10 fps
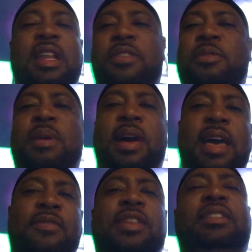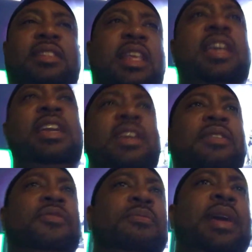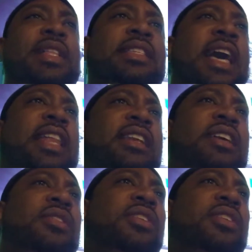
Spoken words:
It's nothing about having a slave mentality